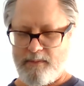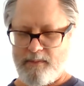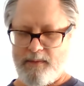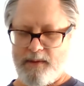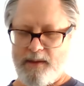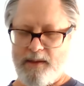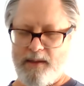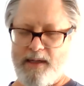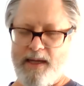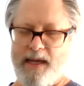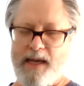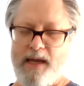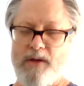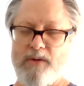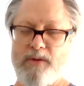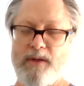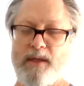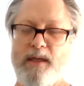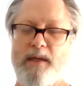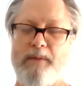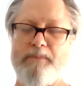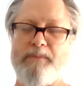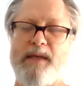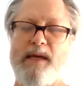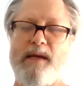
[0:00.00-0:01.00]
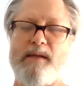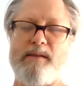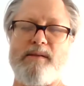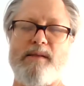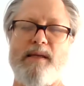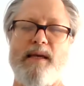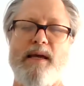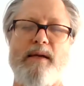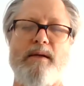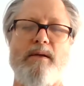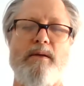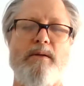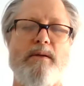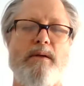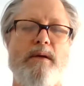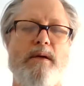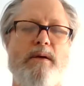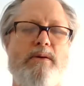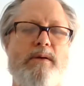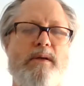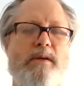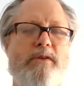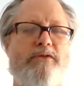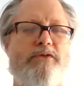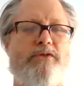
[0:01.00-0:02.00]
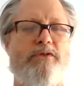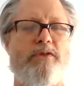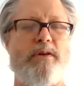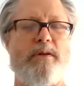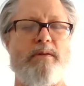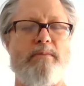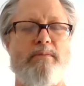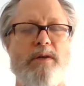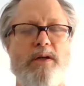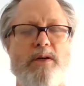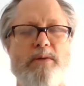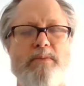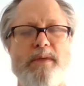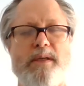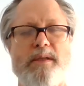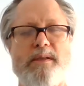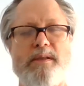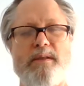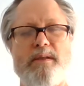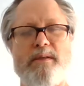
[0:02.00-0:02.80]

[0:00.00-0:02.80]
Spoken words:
And now keep that cycle going for a moment.